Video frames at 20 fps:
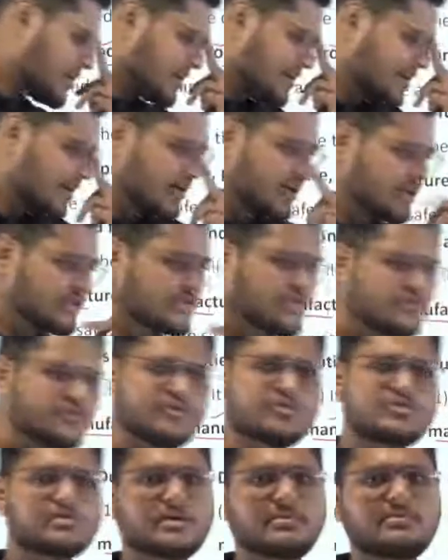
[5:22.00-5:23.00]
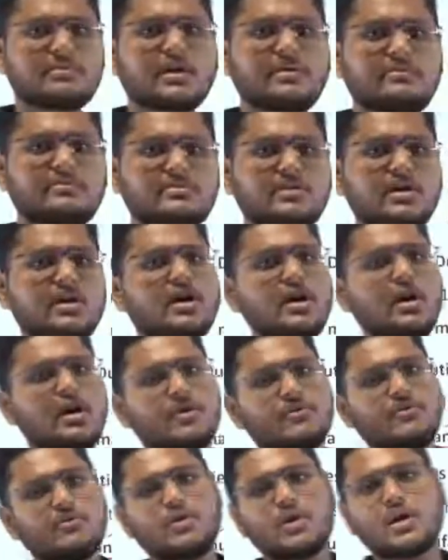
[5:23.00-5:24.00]
irradiation food, sometimes the
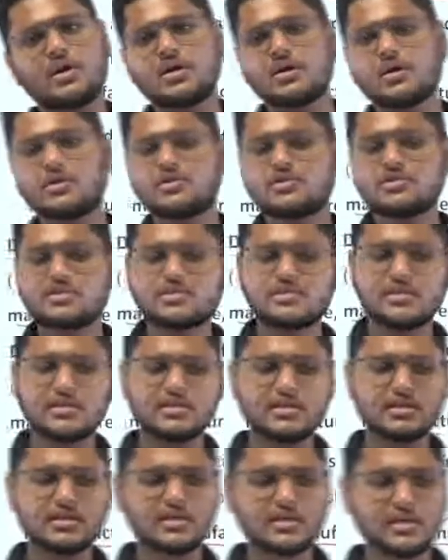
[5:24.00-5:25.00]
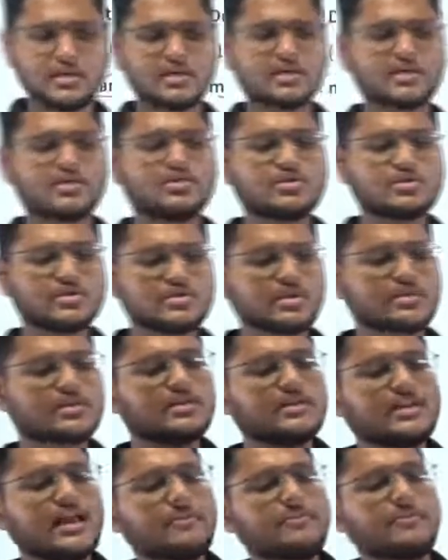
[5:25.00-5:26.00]
food undergoes a
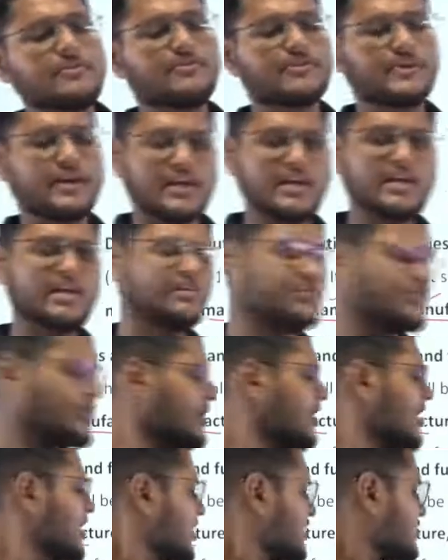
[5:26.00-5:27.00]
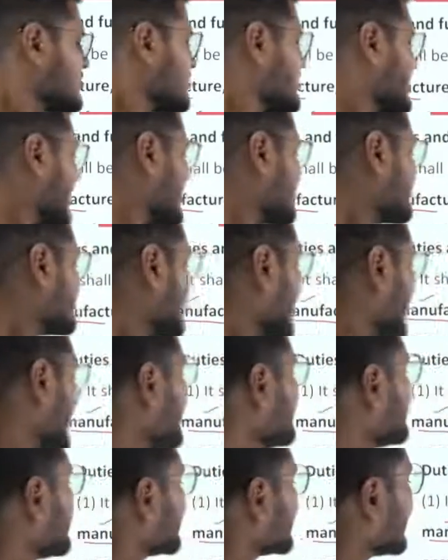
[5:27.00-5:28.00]
certain type of radiation, so that's why
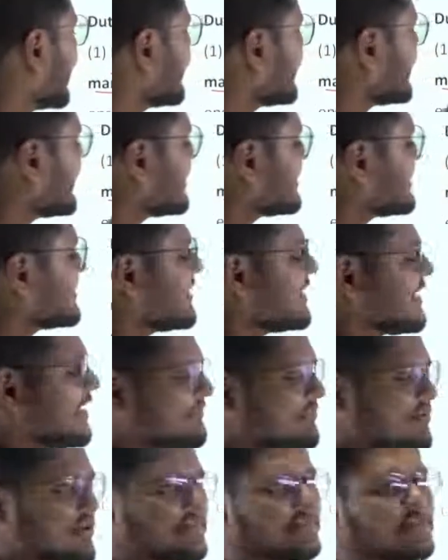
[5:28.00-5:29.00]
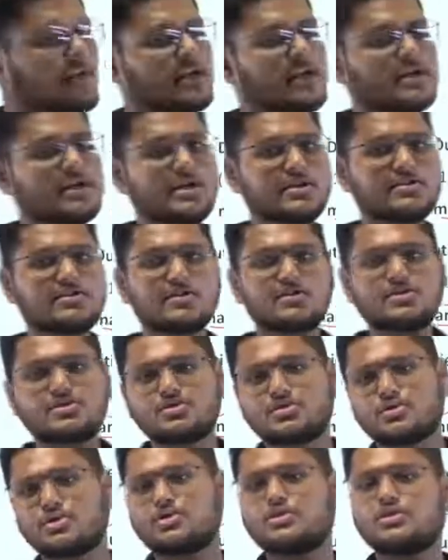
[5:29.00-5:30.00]
that level of the radiation
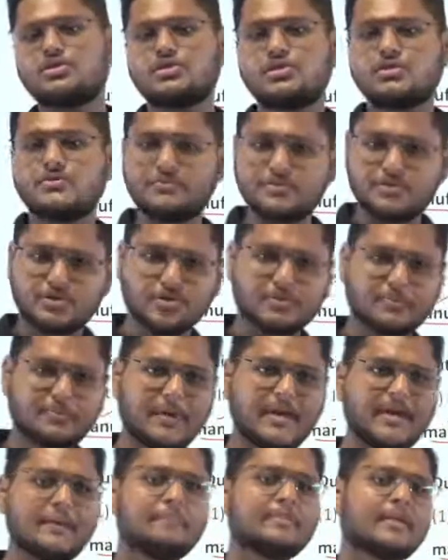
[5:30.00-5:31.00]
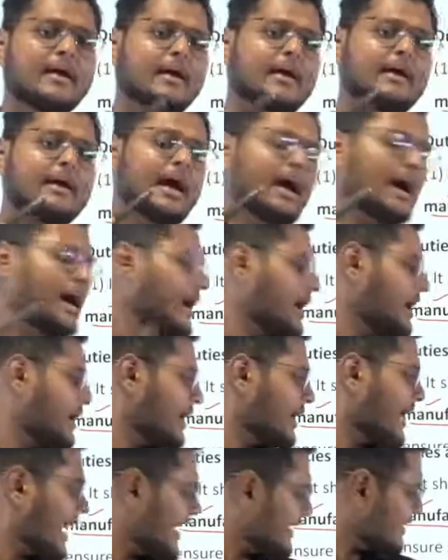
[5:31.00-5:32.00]
should be
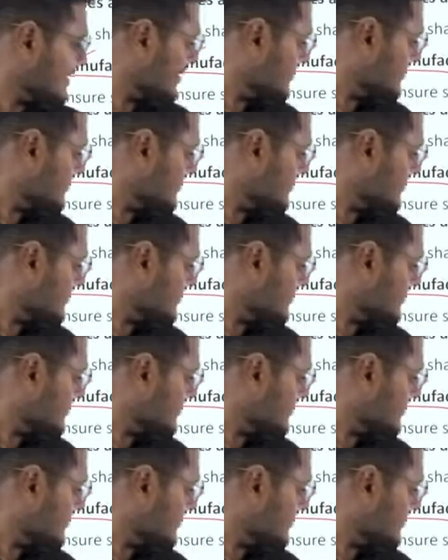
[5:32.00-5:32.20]
at the